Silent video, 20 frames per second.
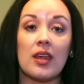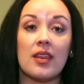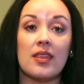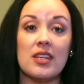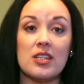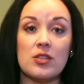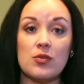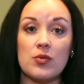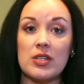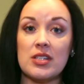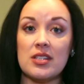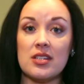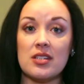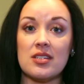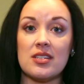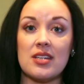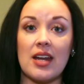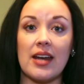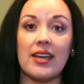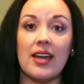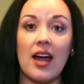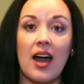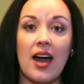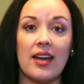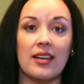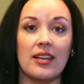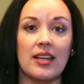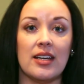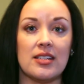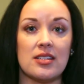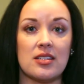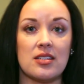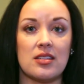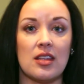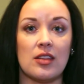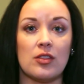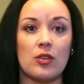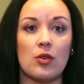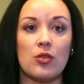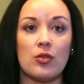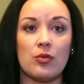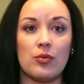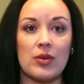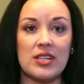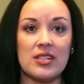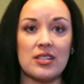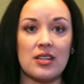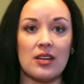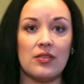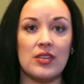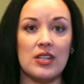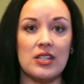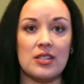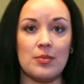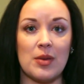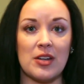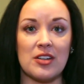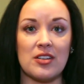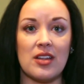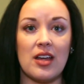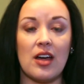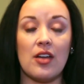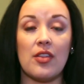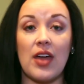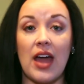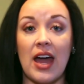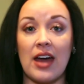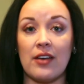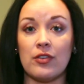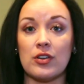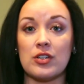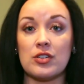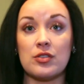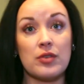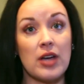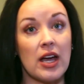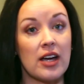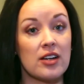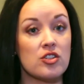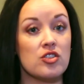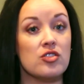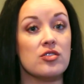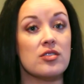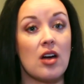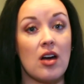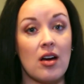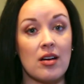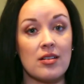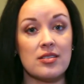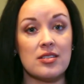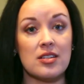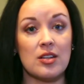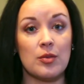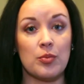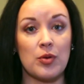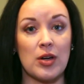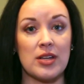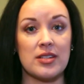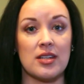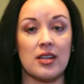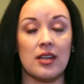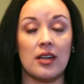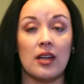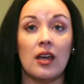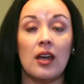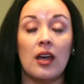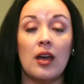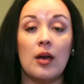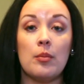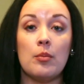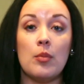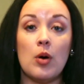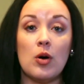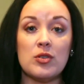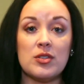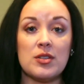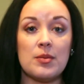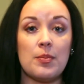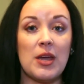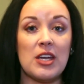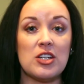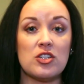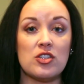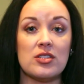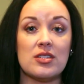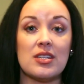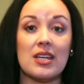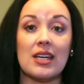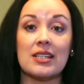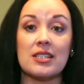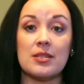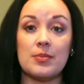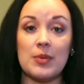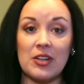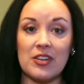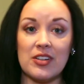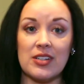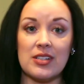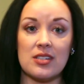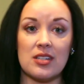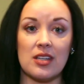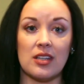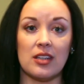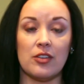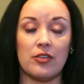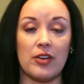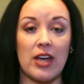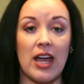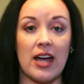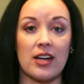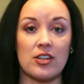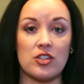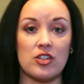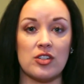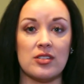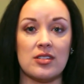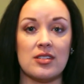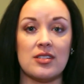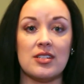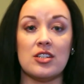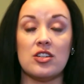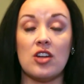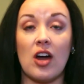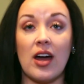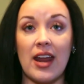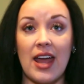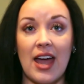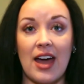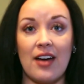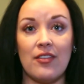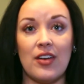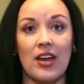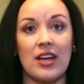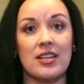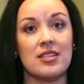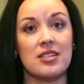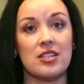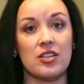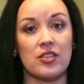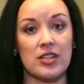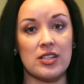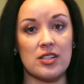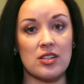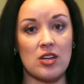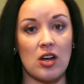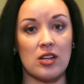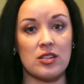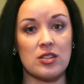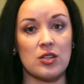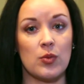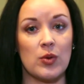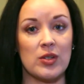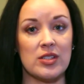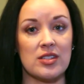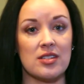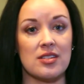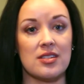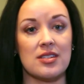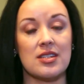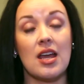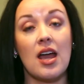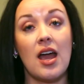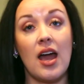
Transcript: This recent study highlights that though the risk of these mental health adverse reactions are still present, most patients experiencing the reactions did not have as serious consequences